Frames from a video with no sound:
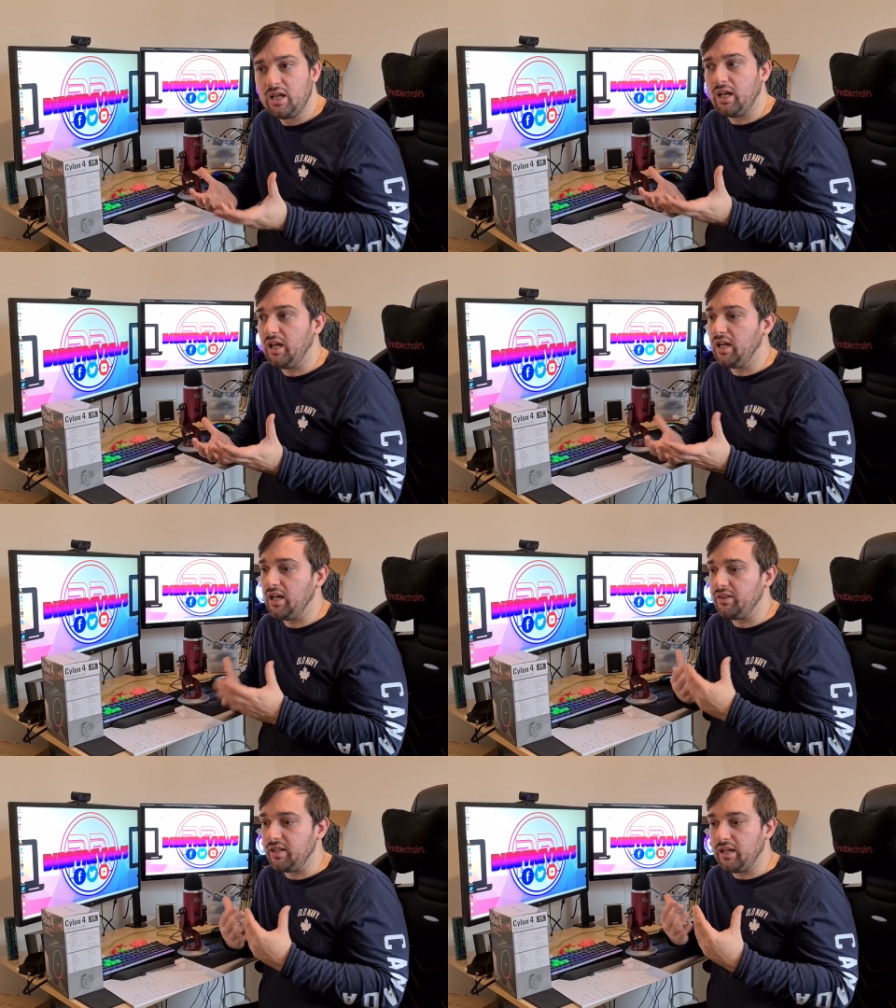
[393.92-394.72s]
uh,
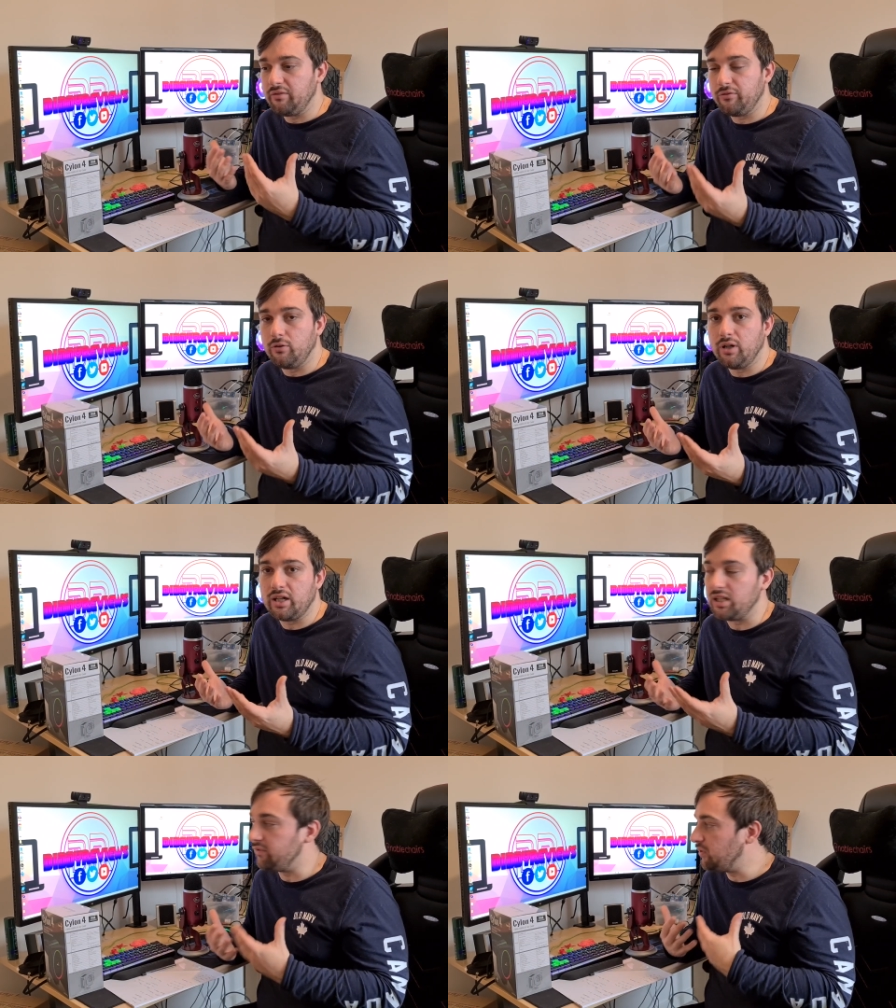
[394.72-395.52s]
and therefore I
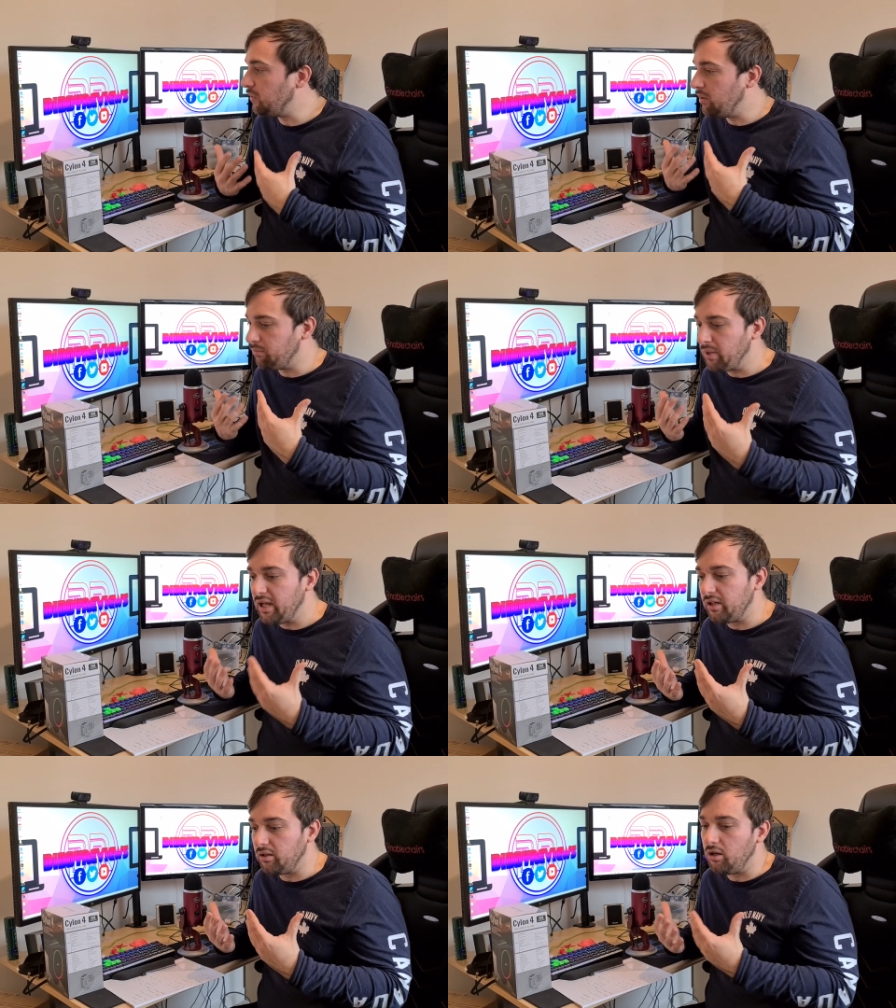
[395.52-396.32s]
can give you a
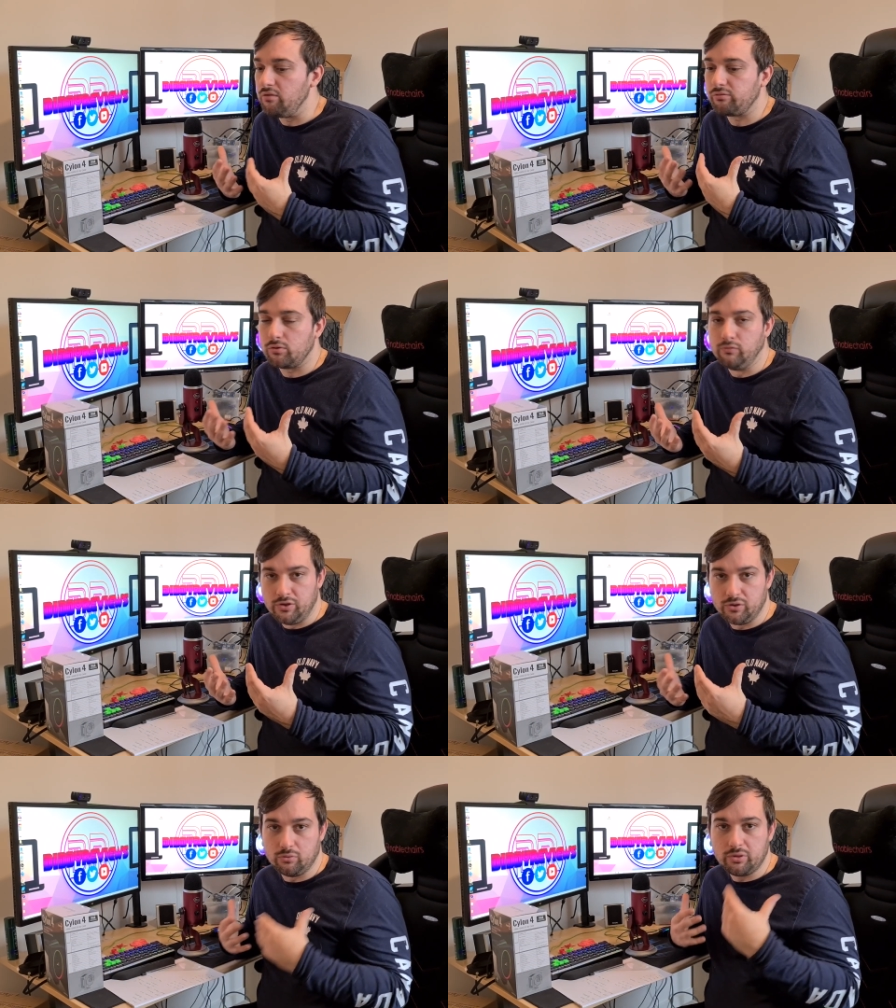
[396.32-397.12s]
better overall
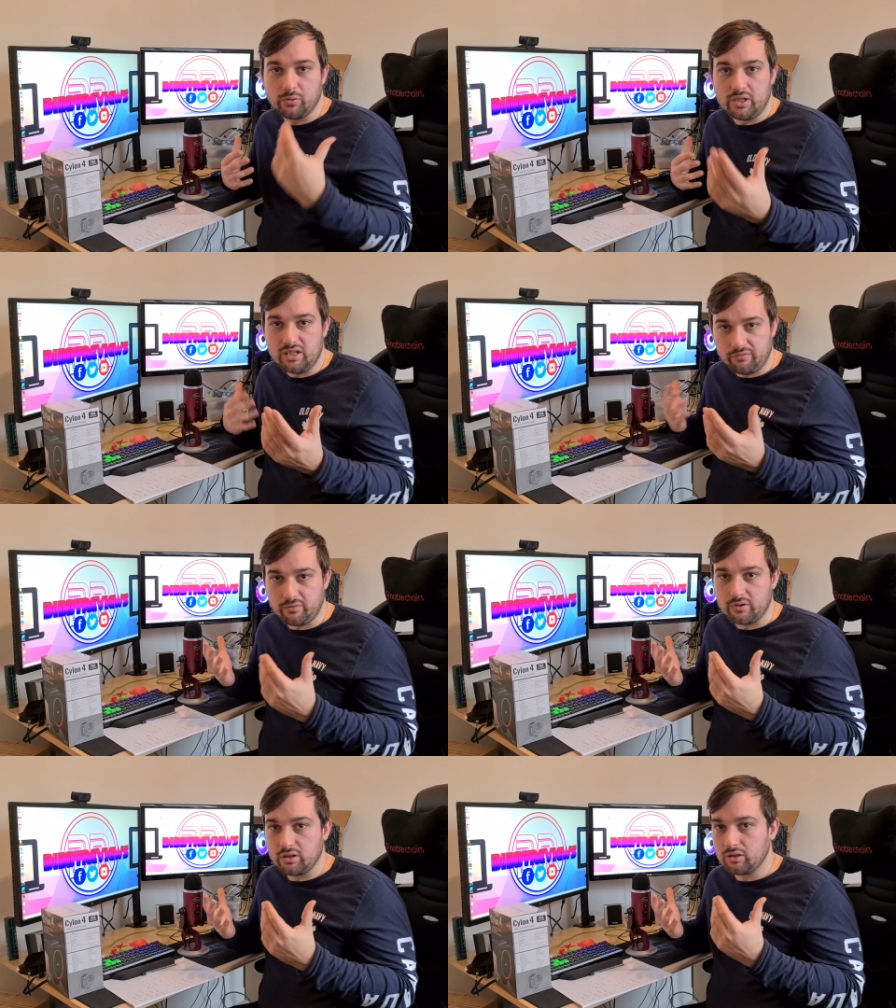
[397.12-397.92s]
result between
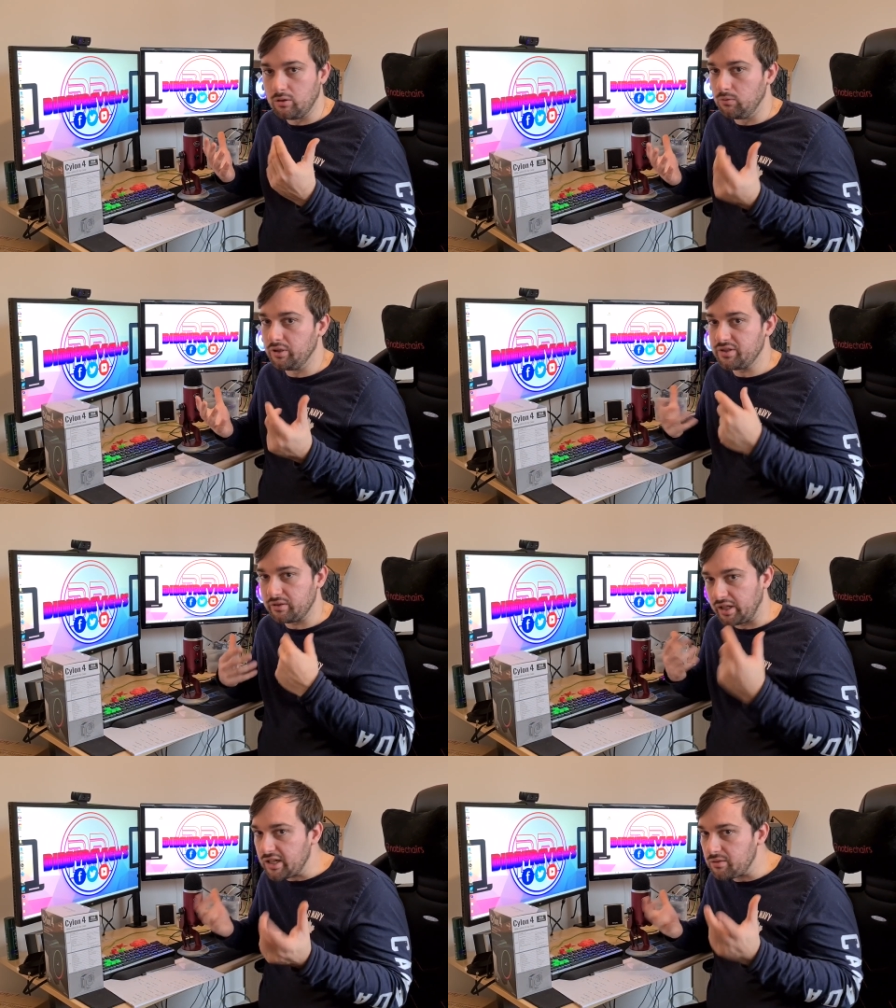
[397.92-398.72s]
different coolers. I'm
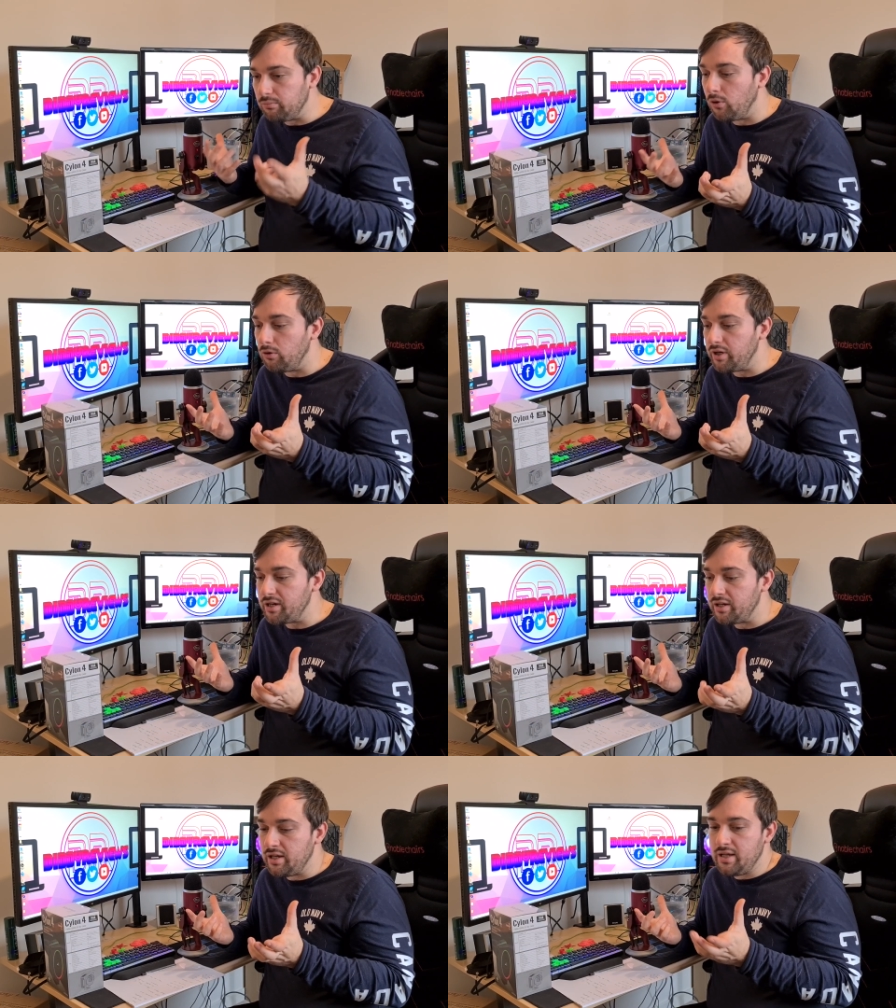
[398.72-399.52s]
going to get some more in.